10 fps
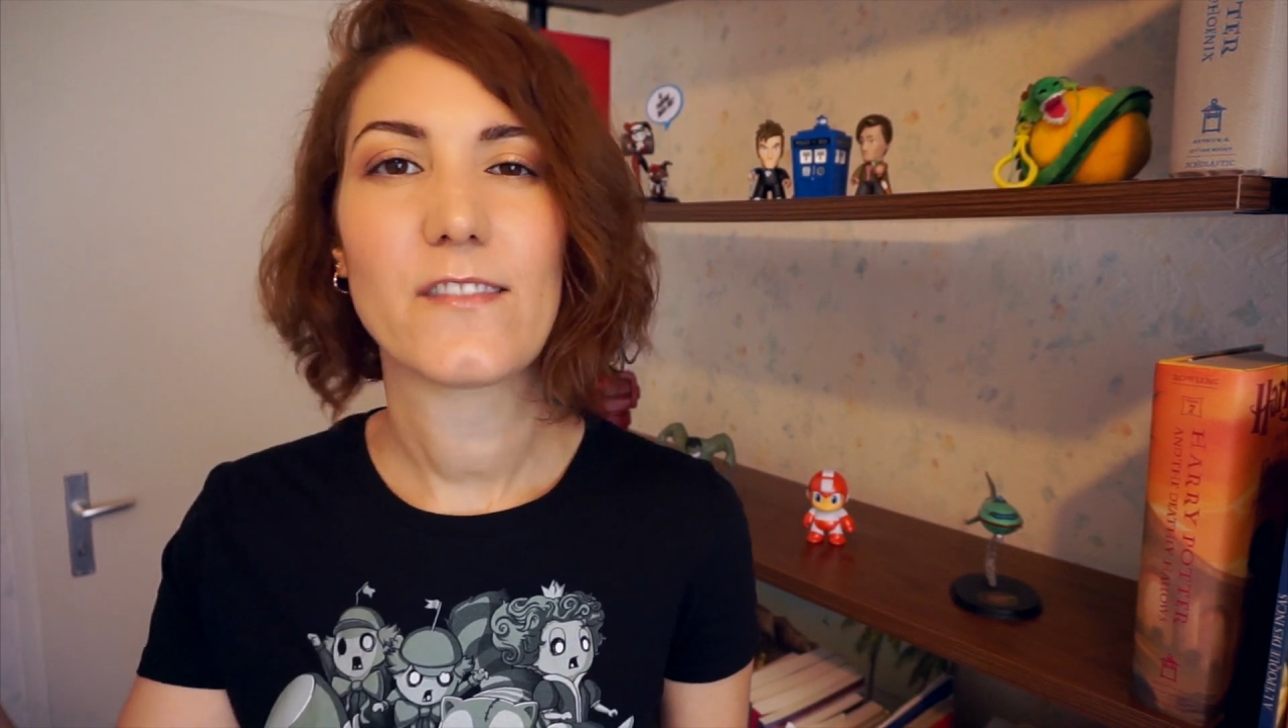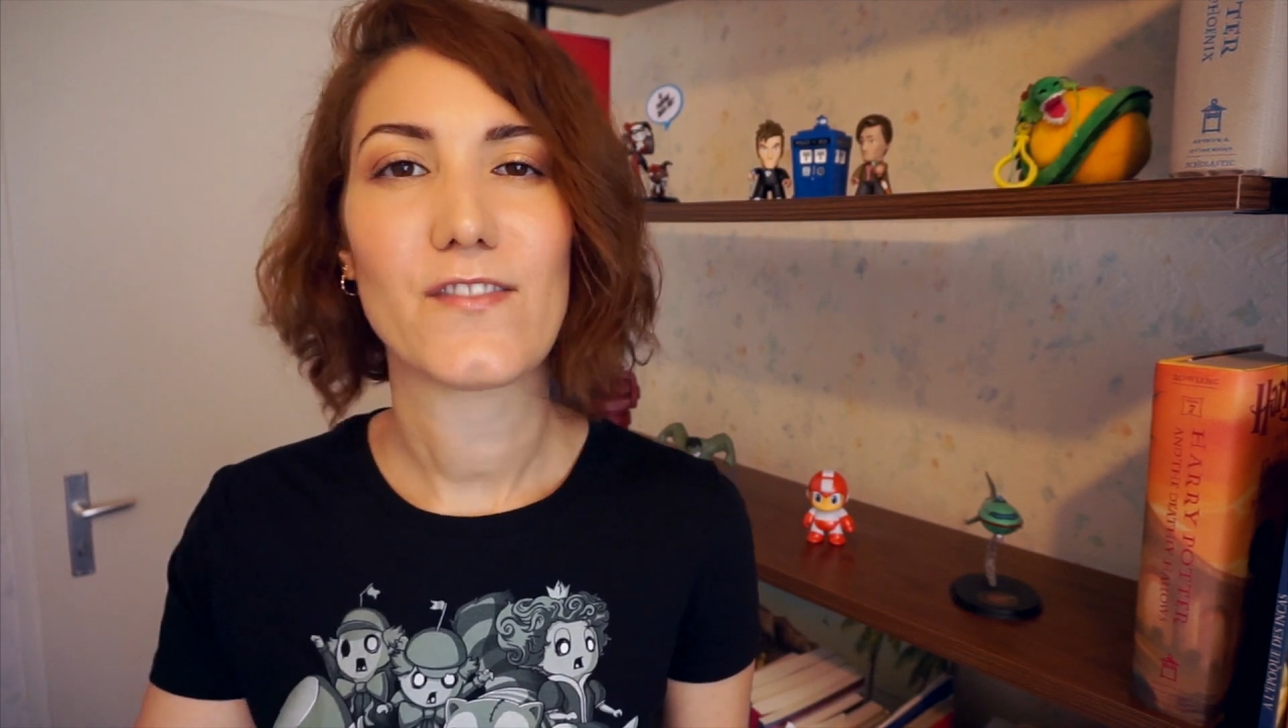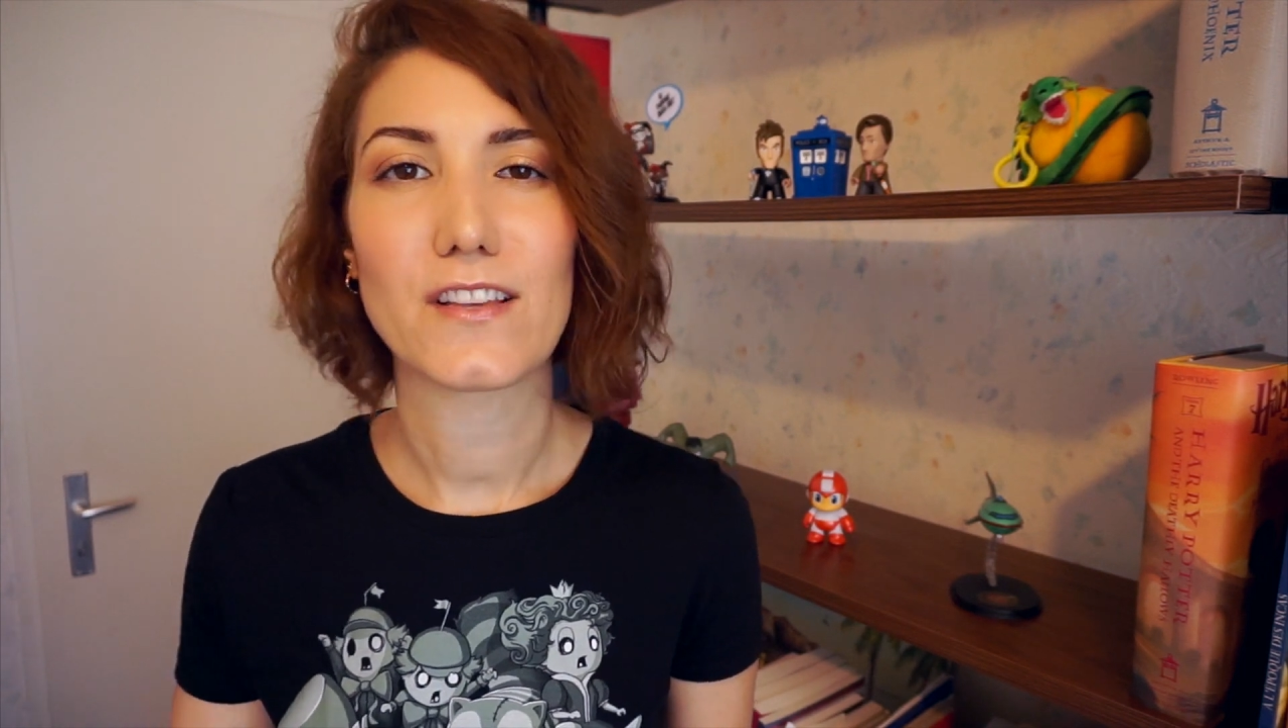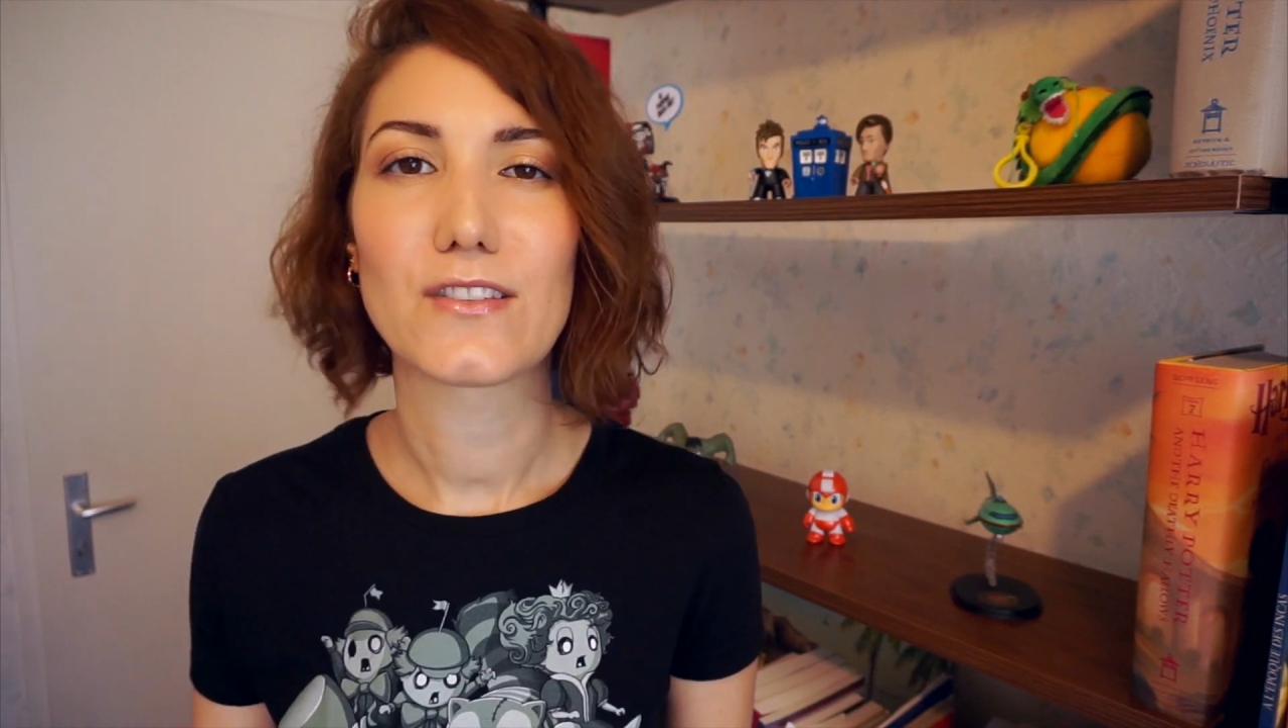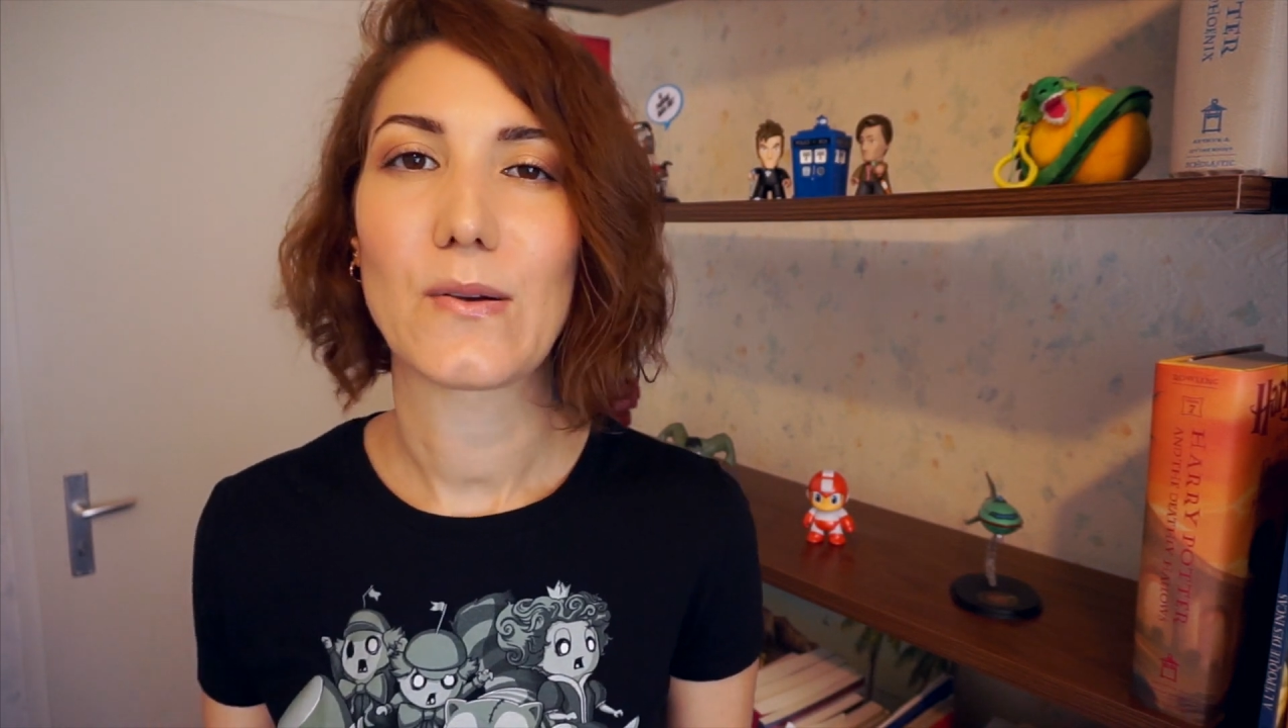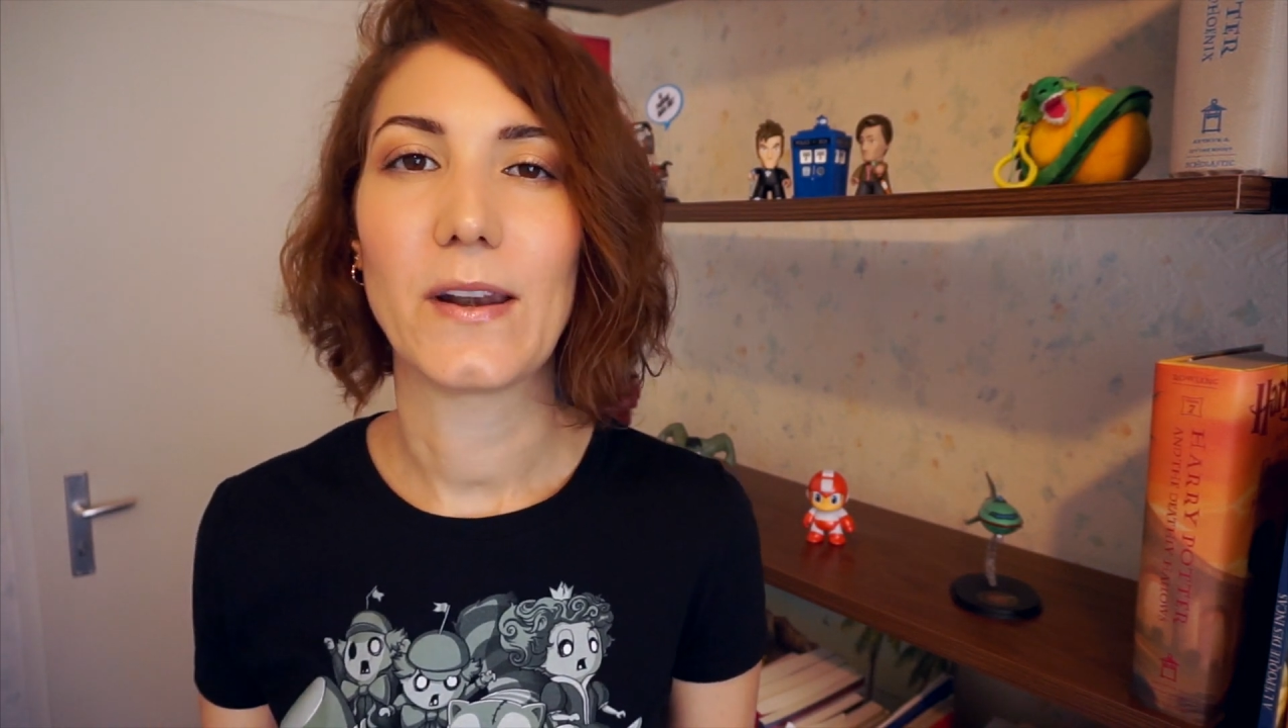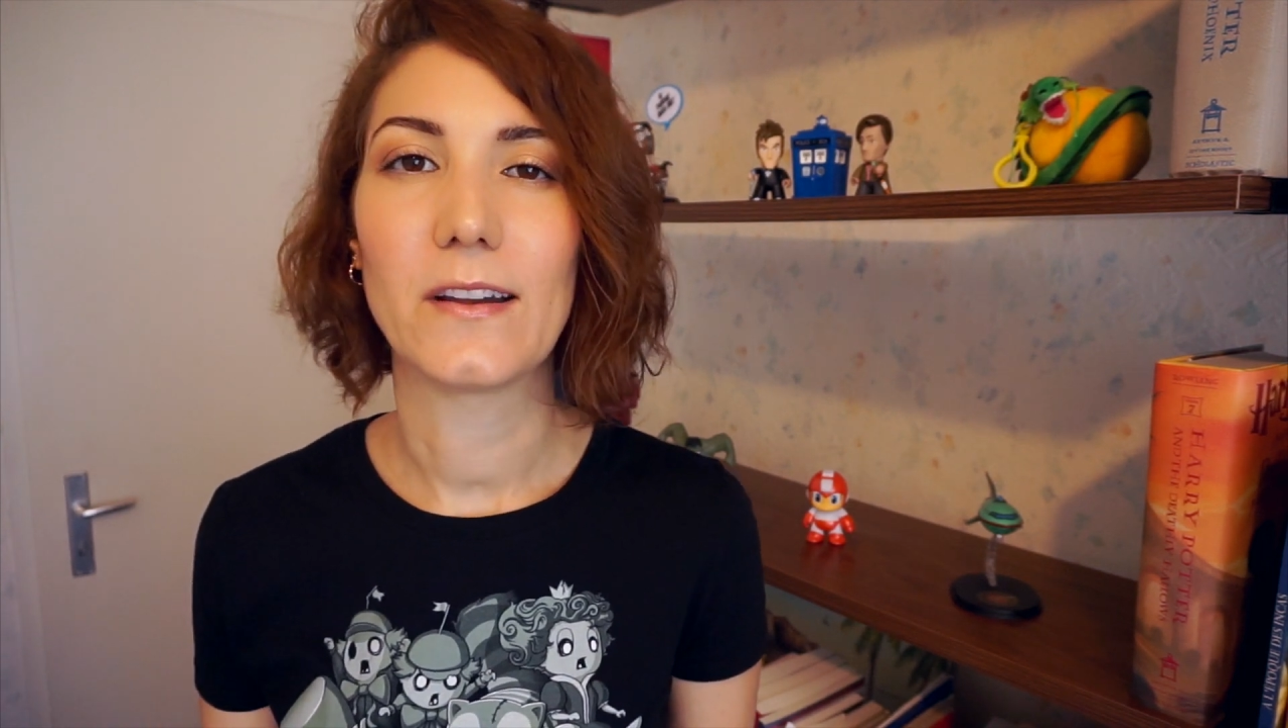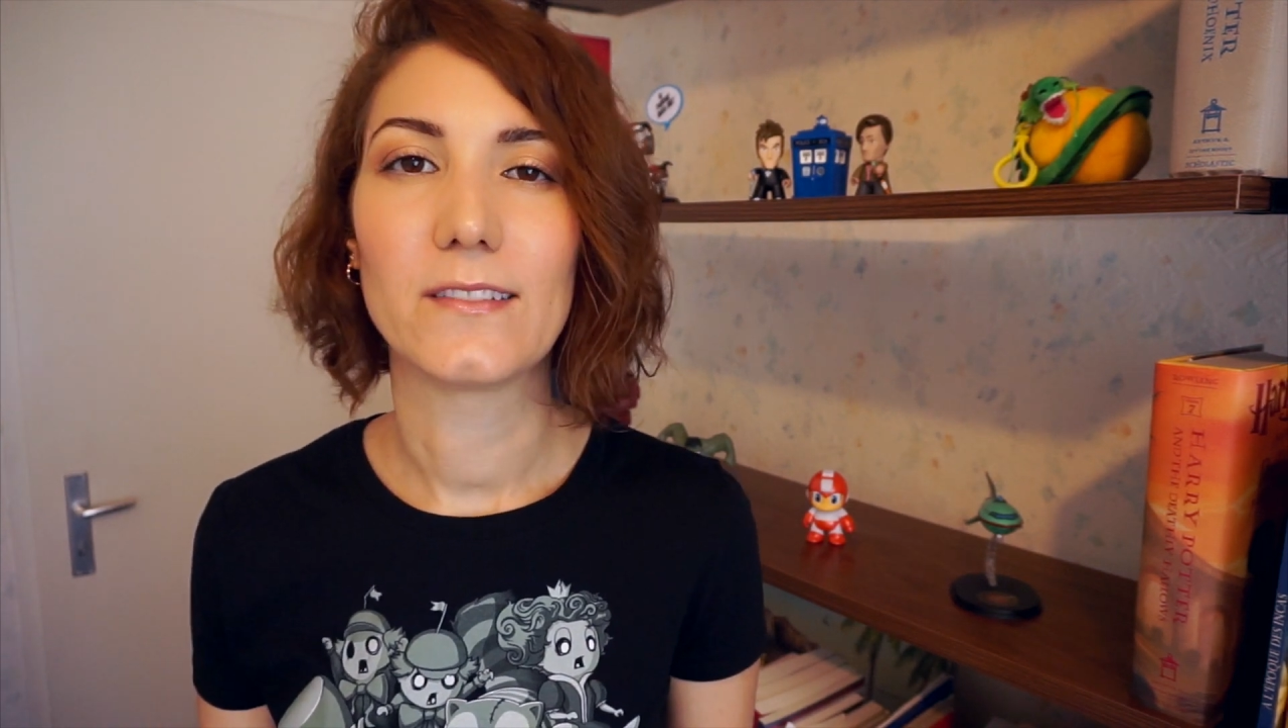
of things going